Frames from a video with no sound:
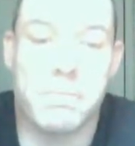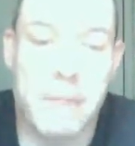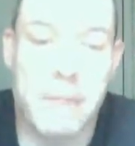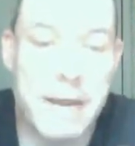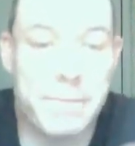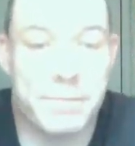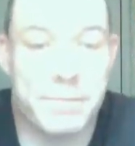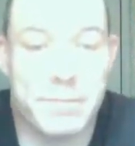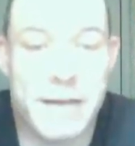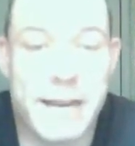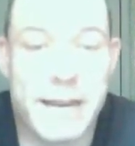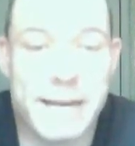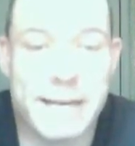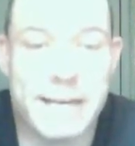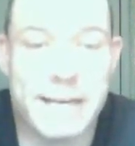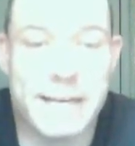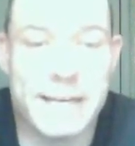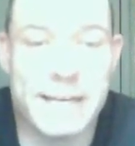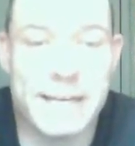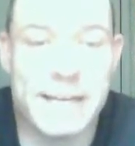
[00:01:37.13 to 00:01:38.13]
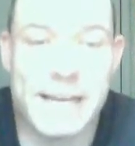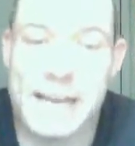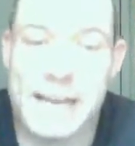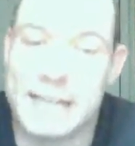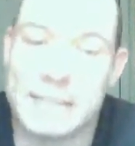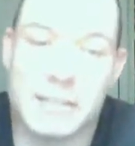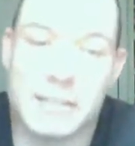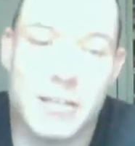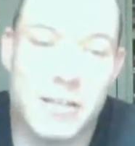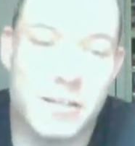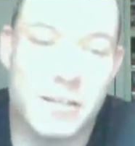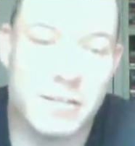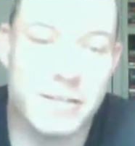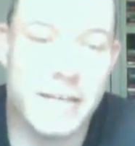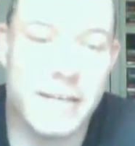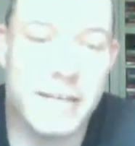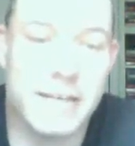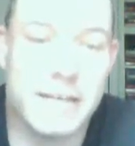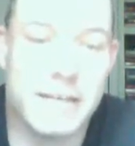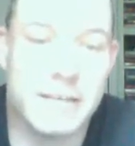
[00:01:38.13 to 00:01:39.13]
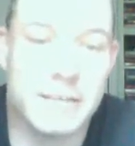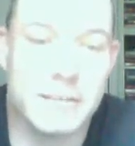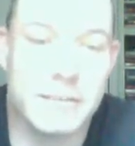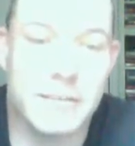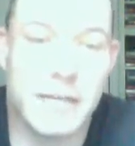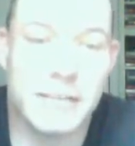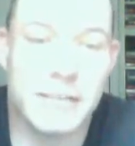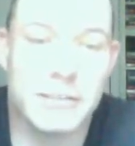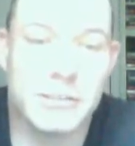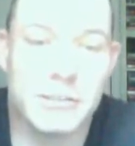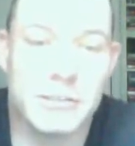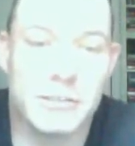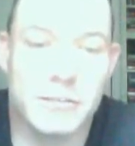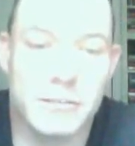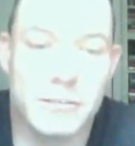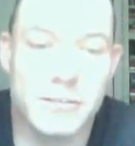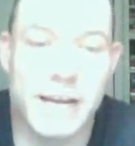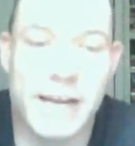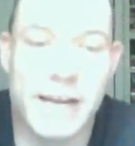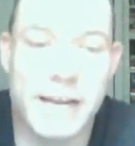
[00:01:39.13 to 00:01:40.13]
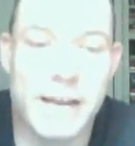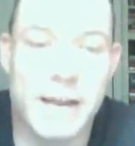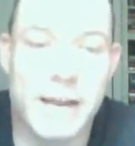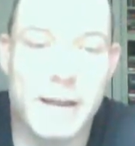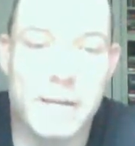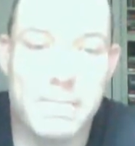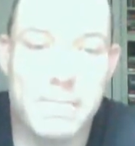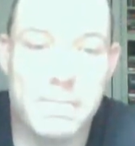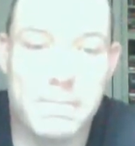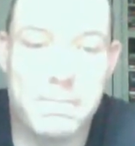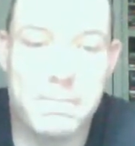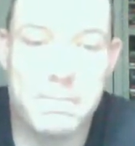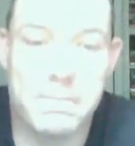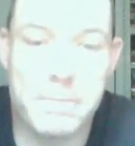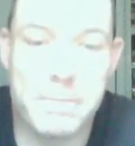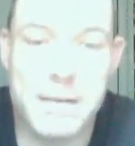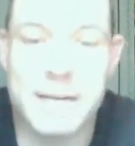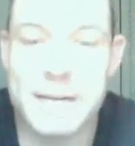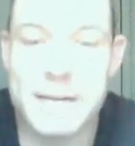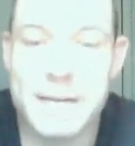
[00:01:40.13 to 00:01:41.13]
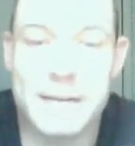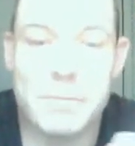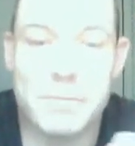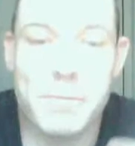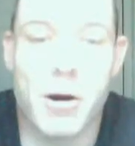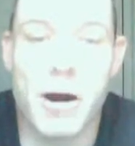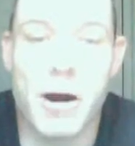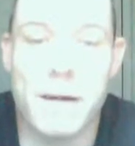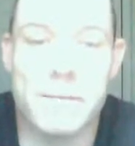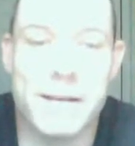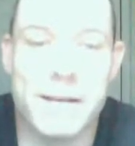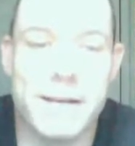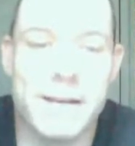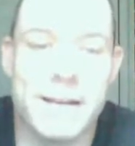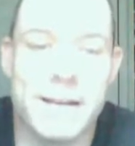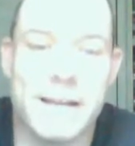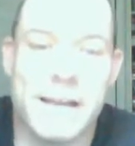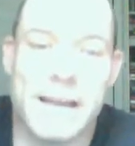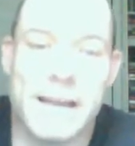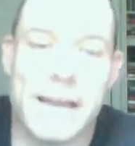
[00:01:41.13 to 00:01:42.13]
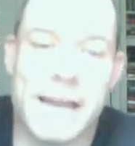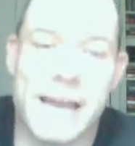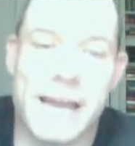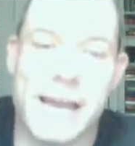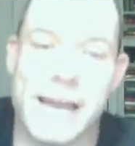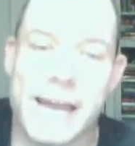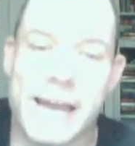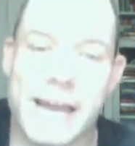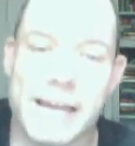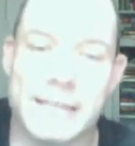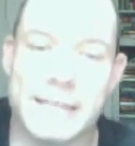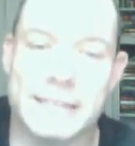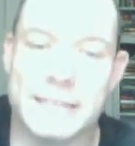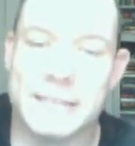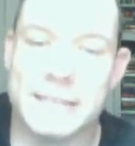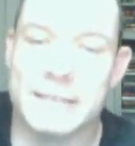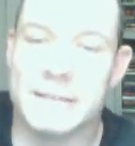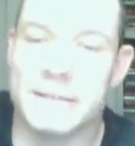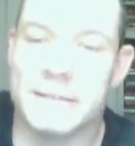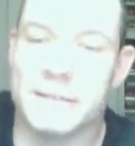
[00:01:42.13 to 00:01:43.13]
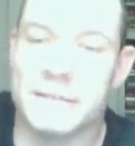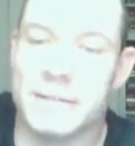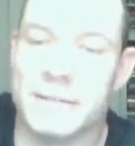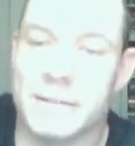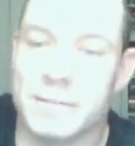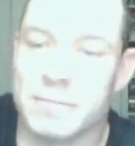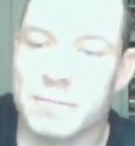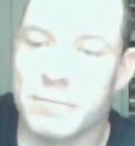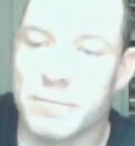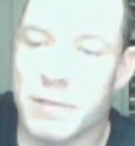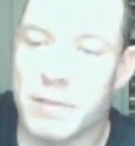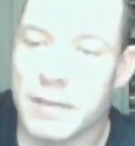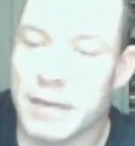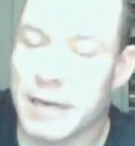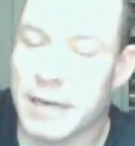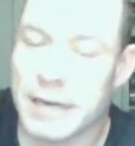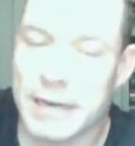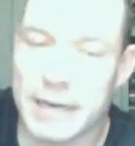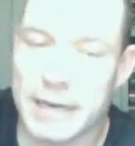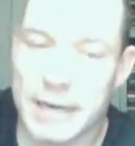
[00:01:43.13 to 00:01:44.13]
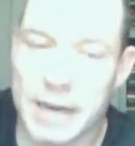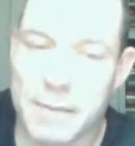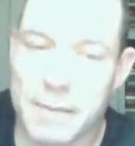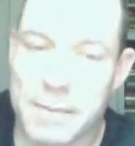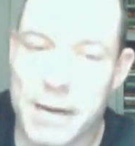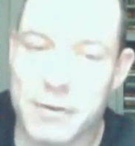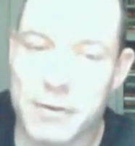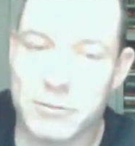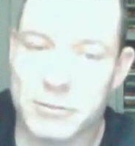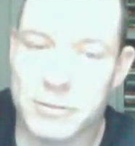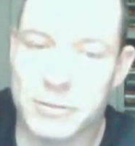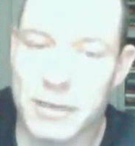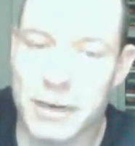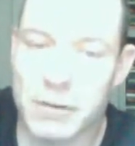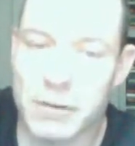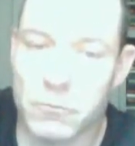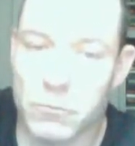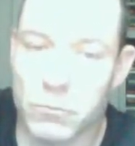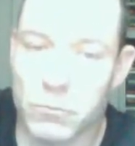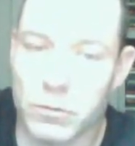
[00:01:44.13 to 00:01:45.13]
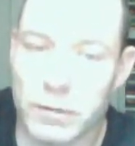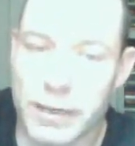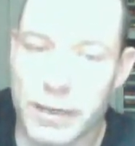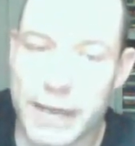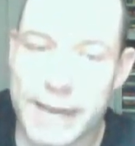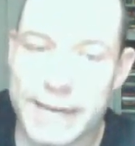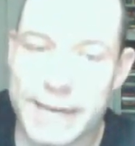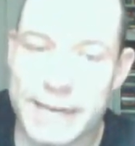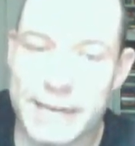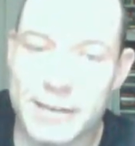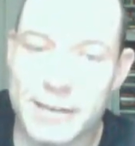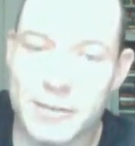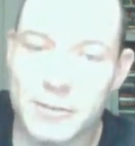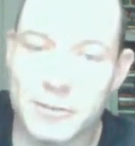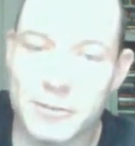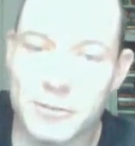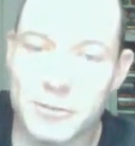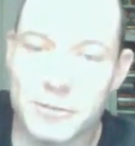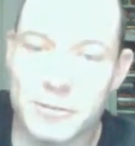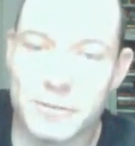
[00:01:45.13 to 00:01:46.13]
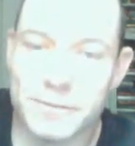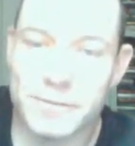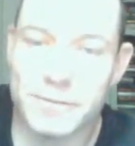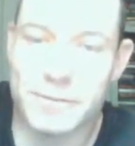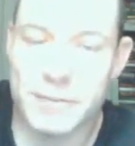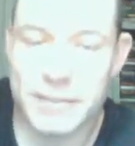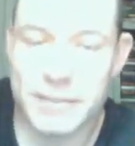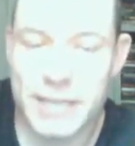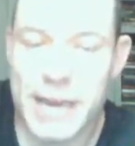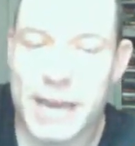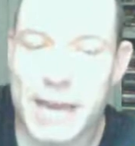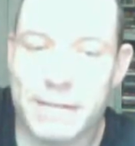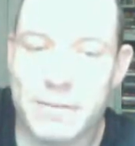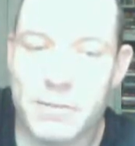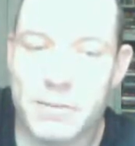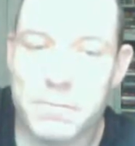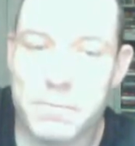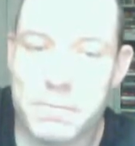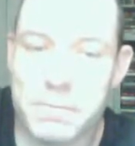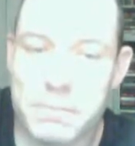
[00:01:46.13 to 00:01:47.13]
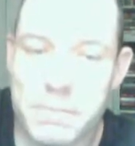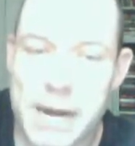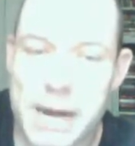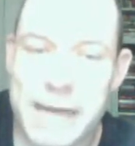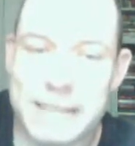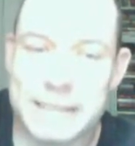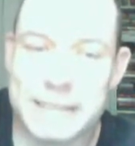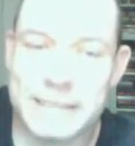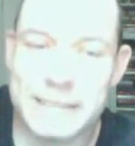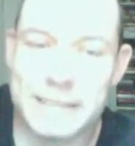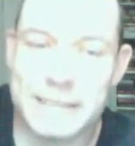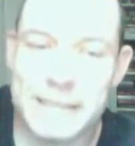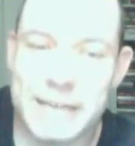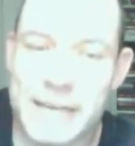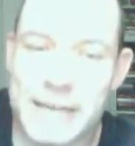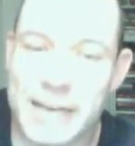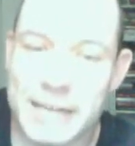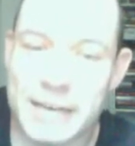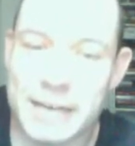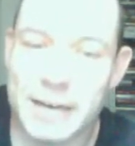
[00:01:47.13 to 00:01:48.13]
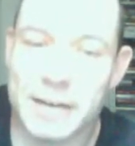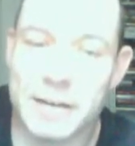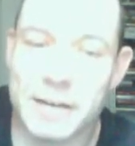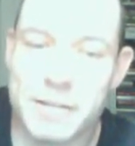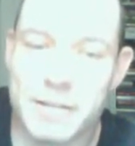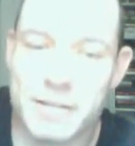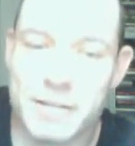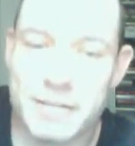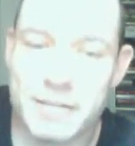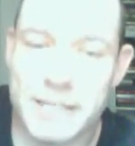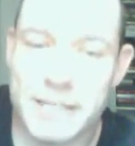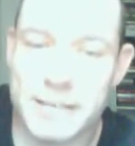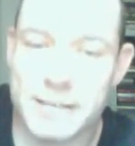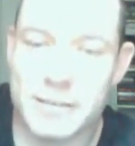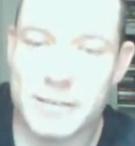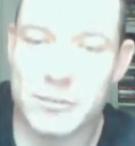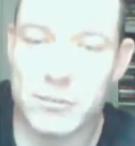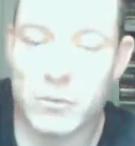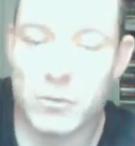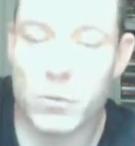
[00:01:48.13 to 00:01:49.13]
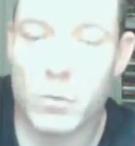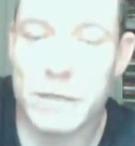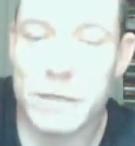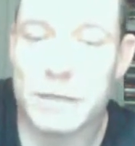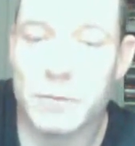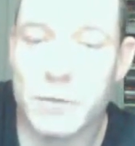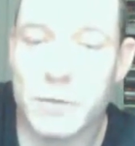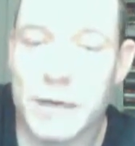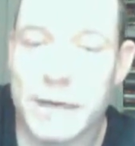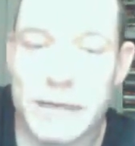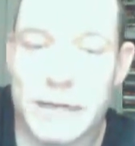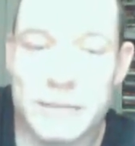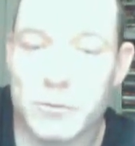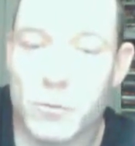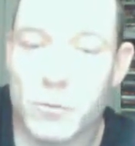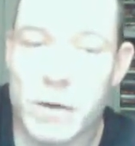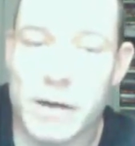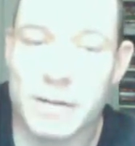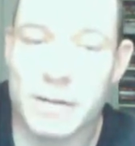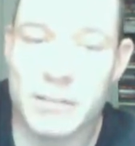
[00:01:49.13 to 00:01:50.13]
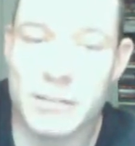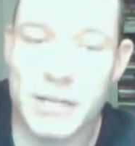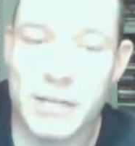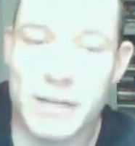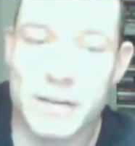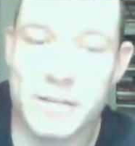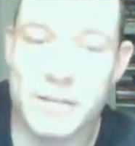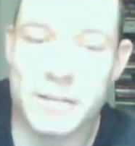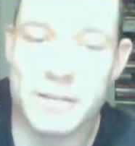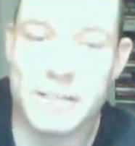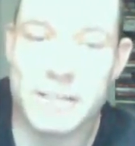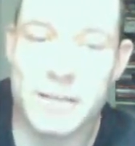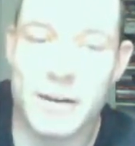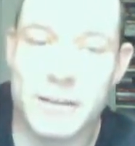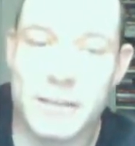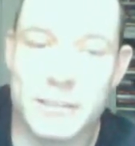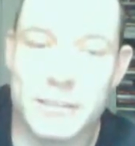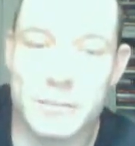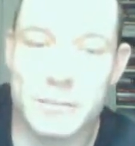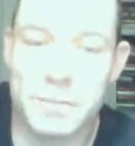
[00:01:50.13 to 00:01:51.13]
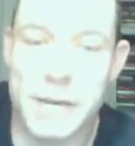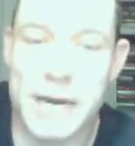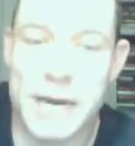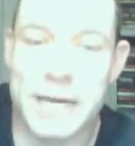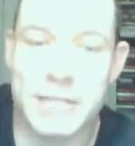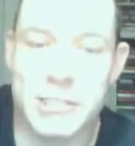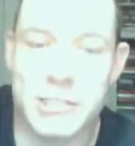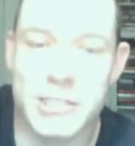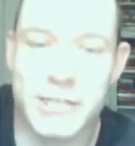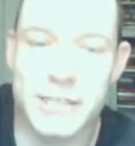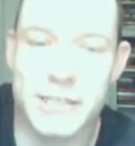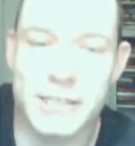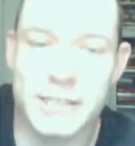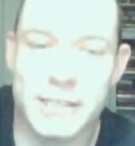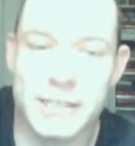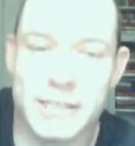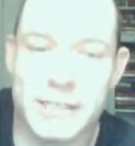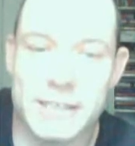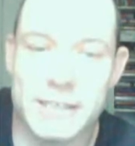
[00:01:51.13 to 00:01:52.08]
Mike Brady, and his three sons, Greg, Peter, and Bobby, and about a lady who is Carol Martin and her three, who's a widower as well, and her three daughters, Marcia,